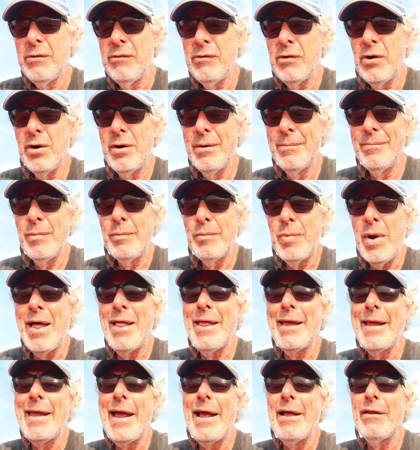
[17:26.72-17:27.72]
So
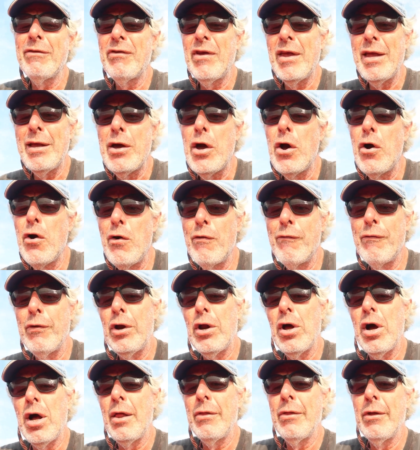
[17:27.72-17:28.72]
probably can't say
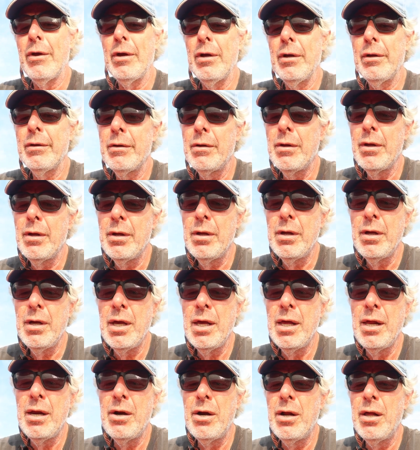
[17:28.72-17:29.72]
COVID on the
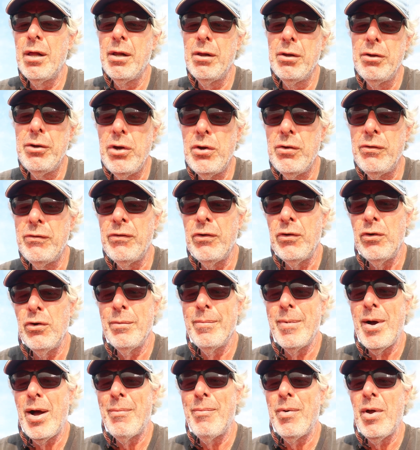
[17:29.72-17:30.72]
you know,
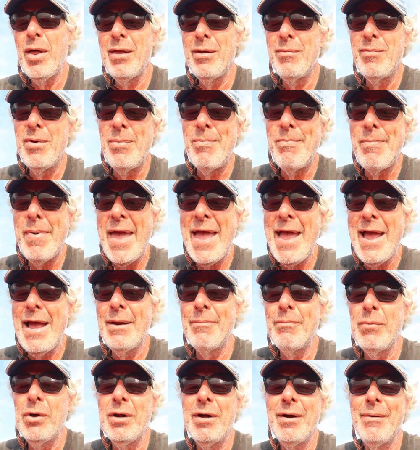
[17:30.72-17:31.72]
YouTube. I'll probably be
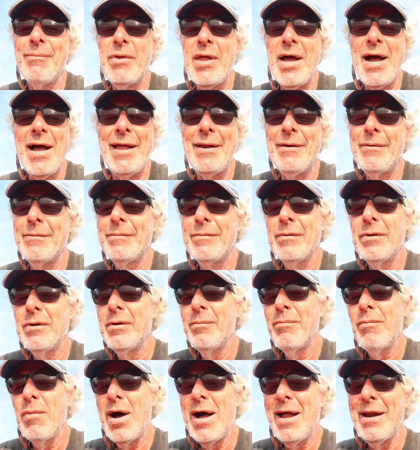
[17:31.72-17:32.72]
banned, but I'm not
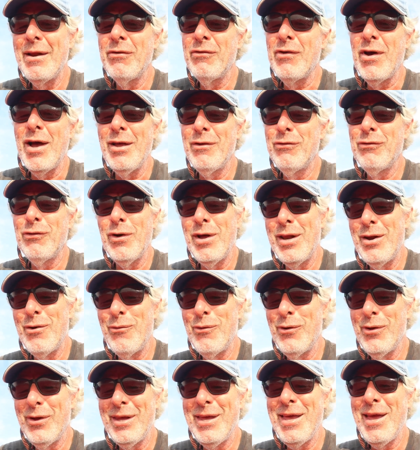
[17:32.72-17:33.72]
monetized, so I
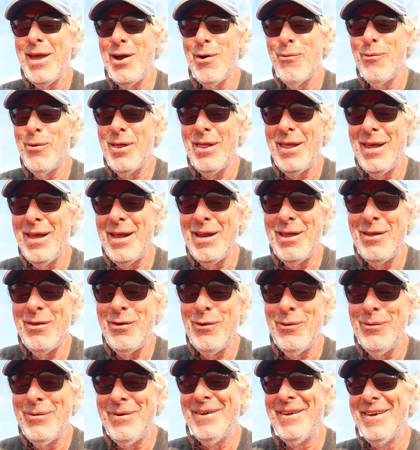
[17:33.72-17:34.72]
don't really care what they're gonna
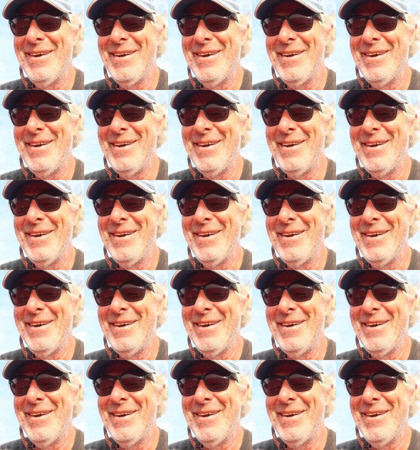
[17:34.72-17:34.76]
do.